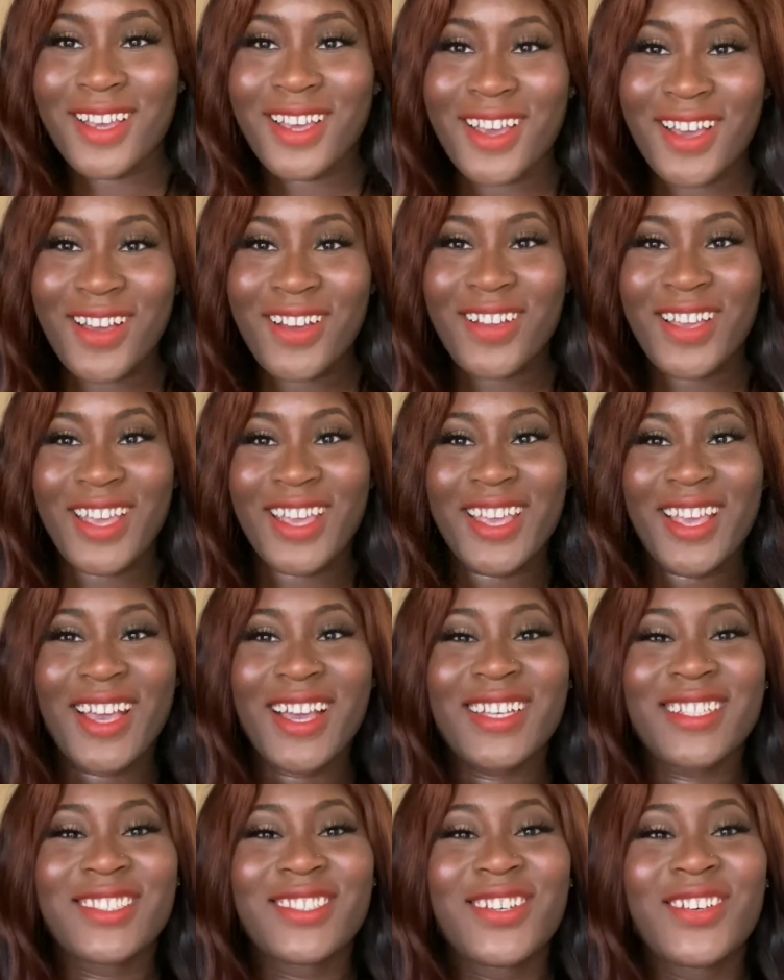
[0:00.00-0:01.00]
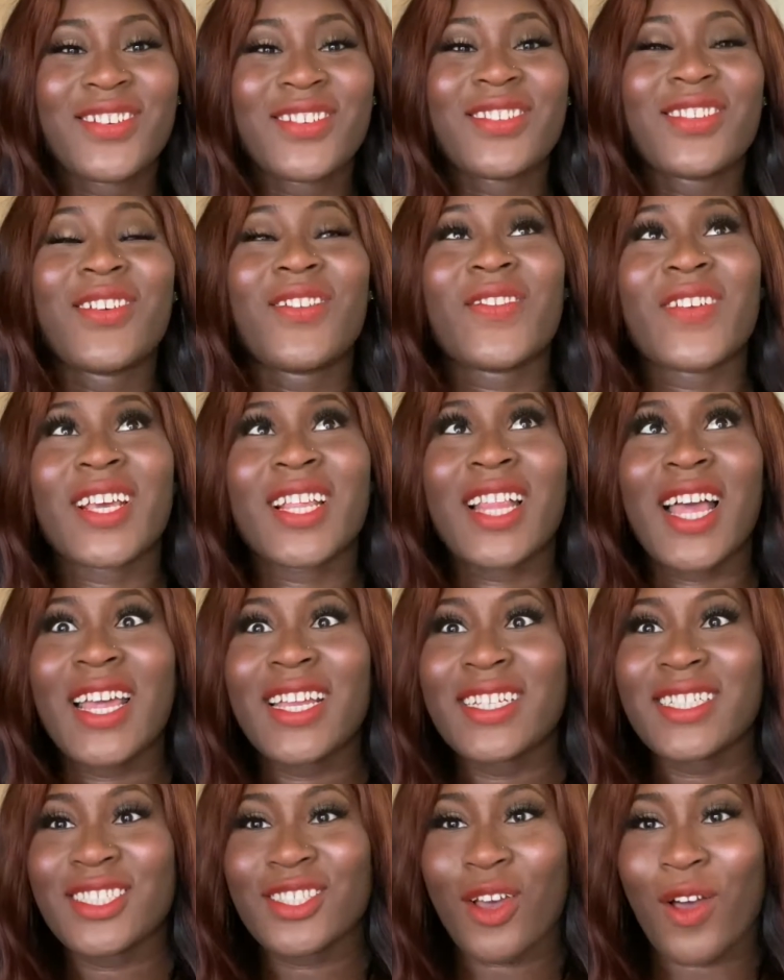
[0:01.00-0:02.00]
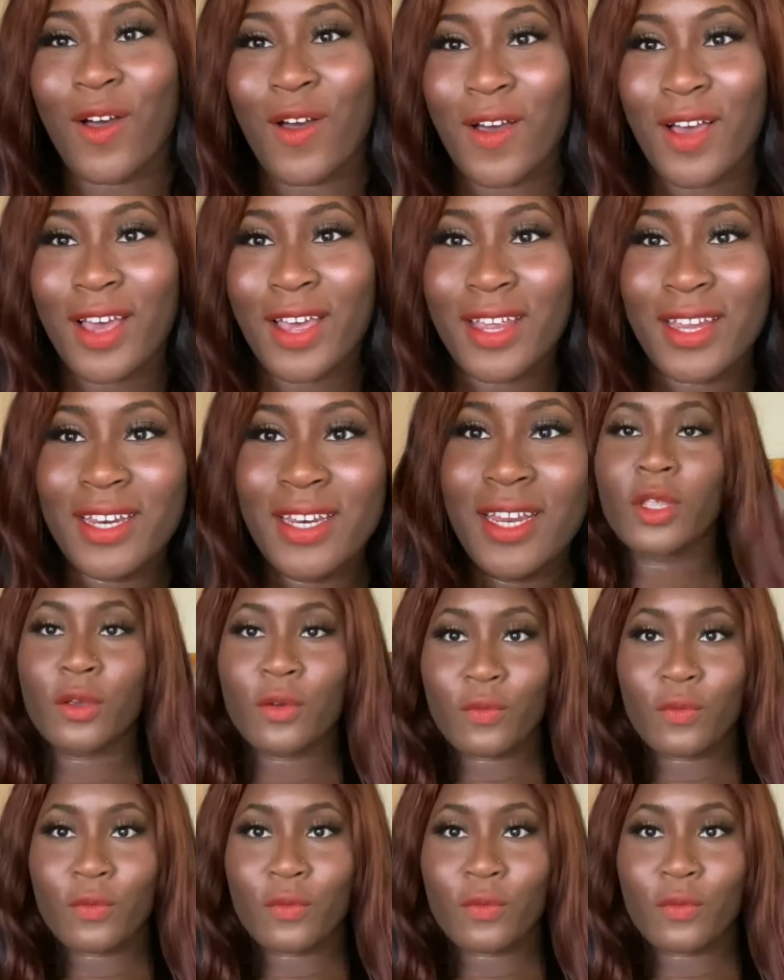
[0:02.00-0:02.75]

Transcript: Okay guys, so the ring light is on.